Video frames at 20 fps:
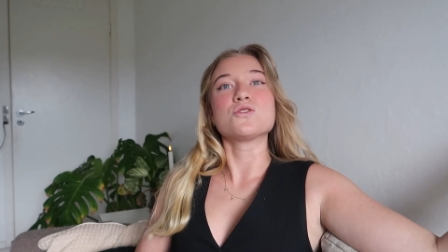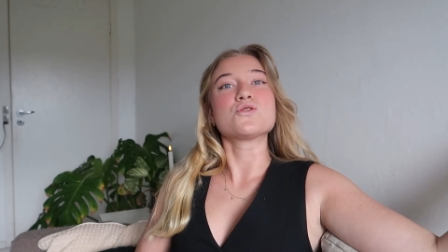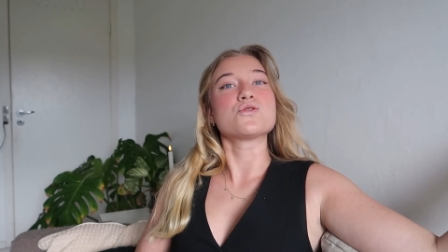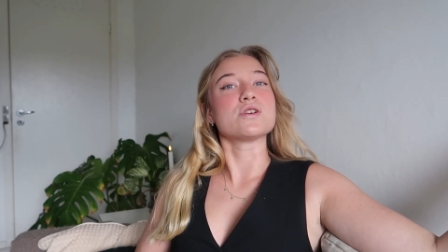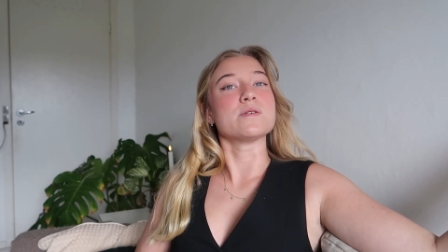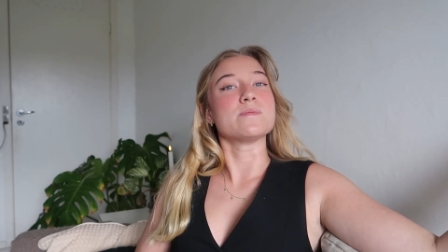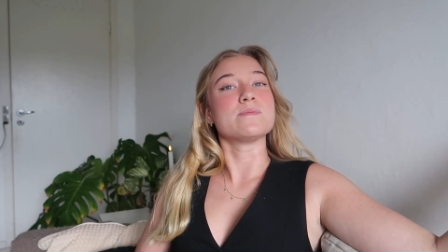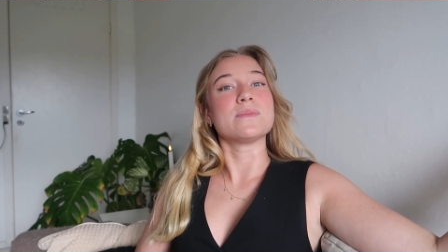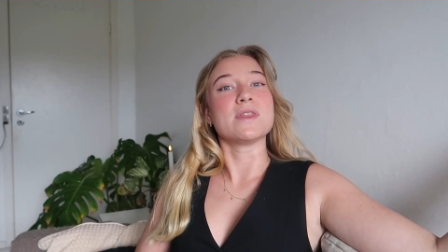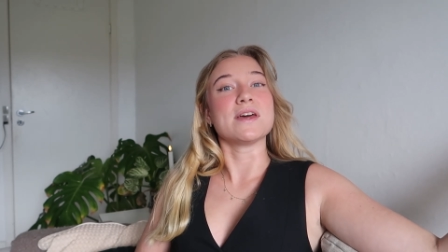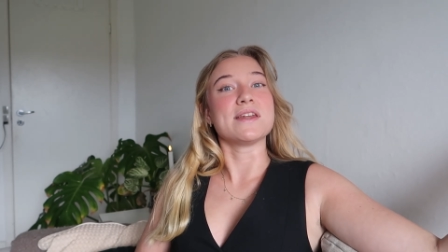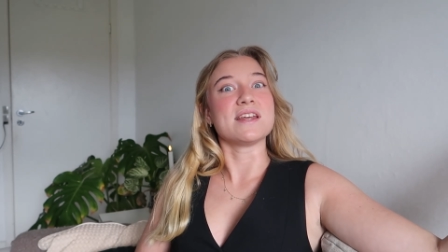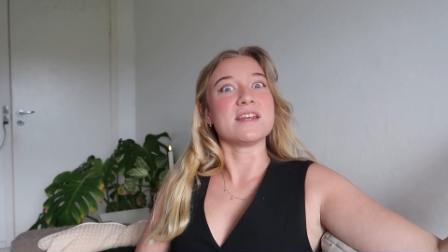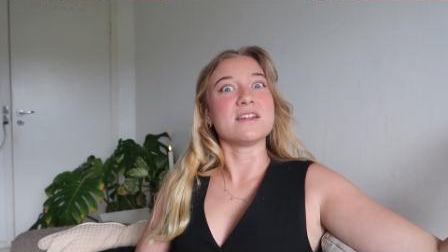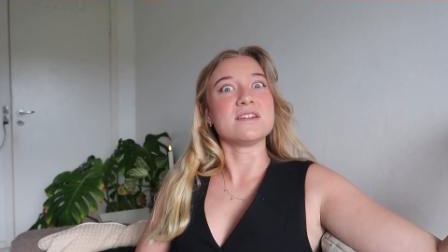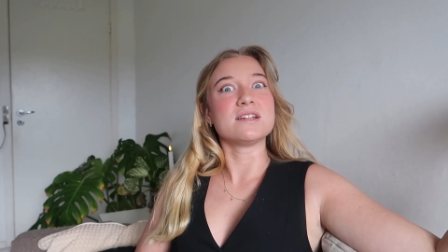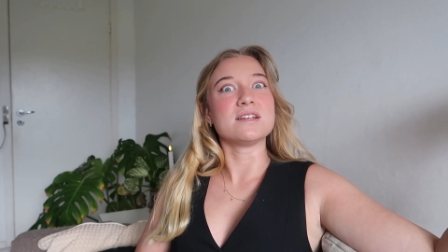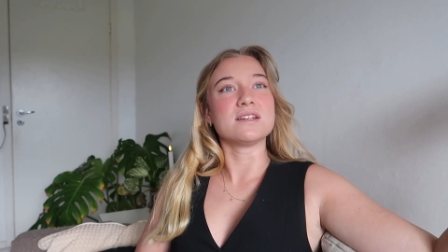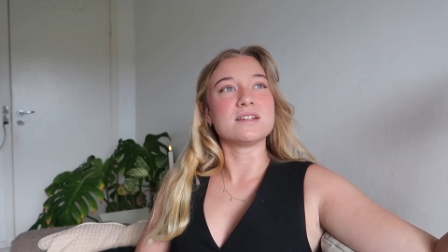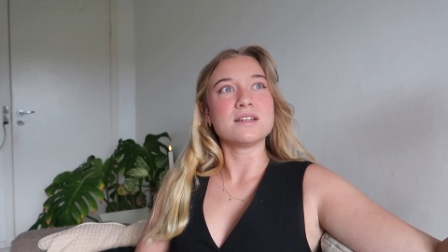trip that
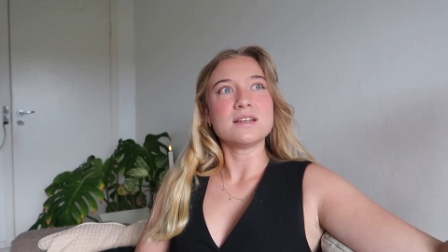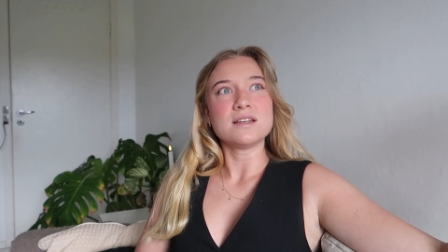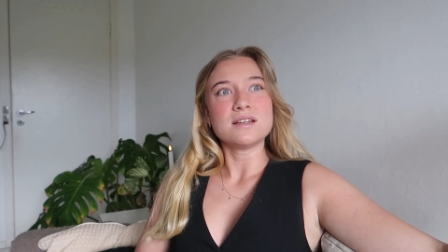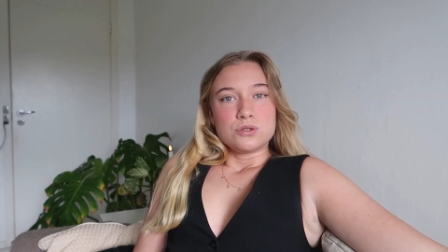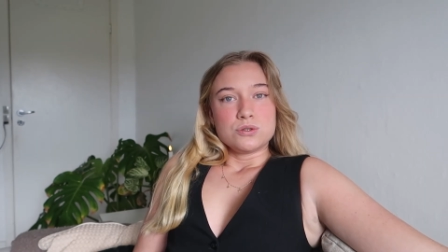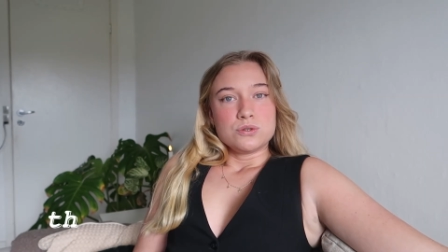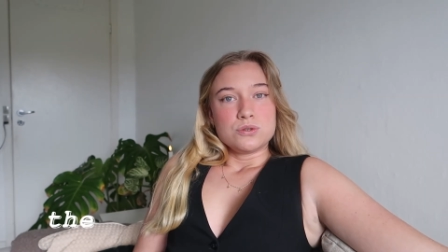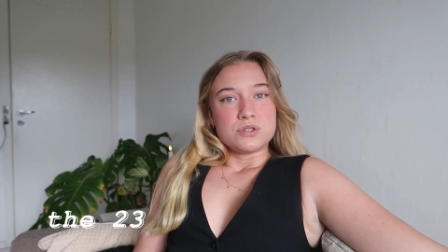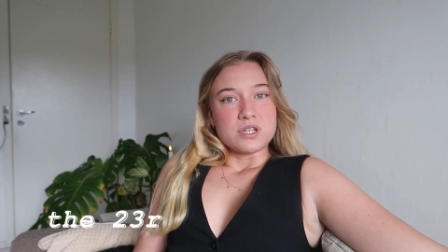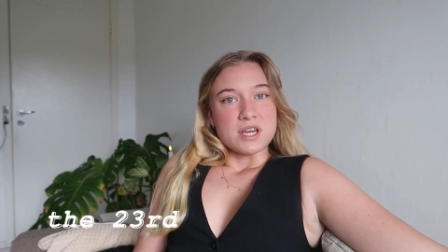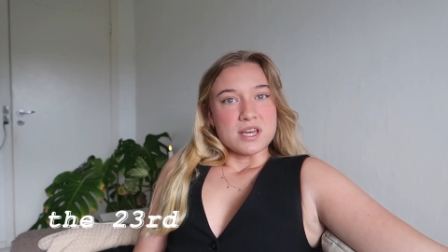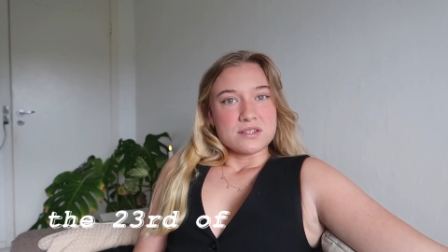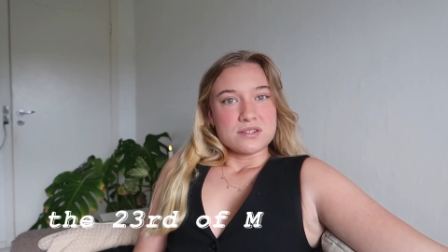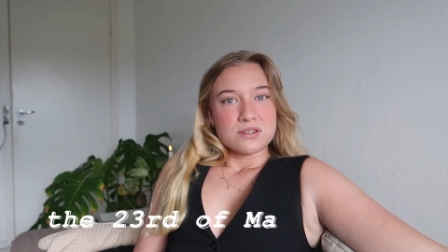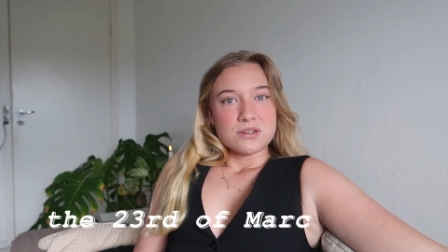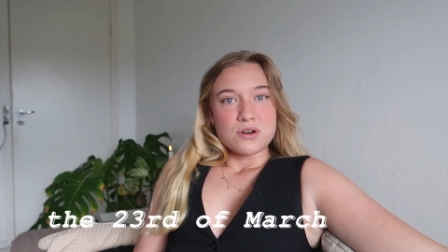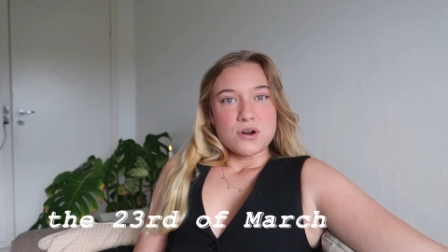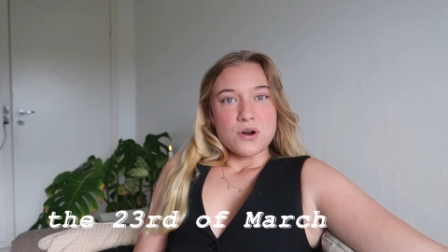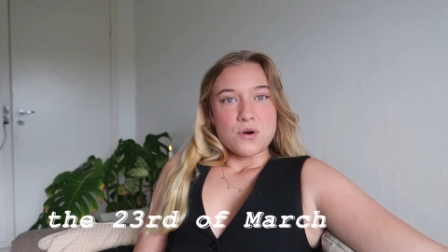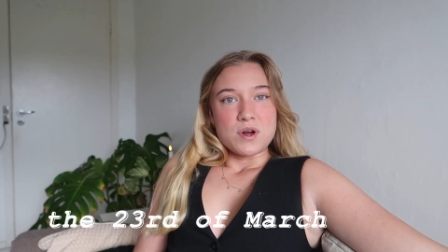ended 2 days
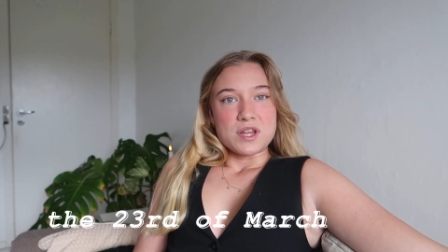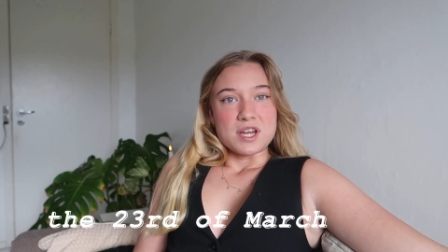ago,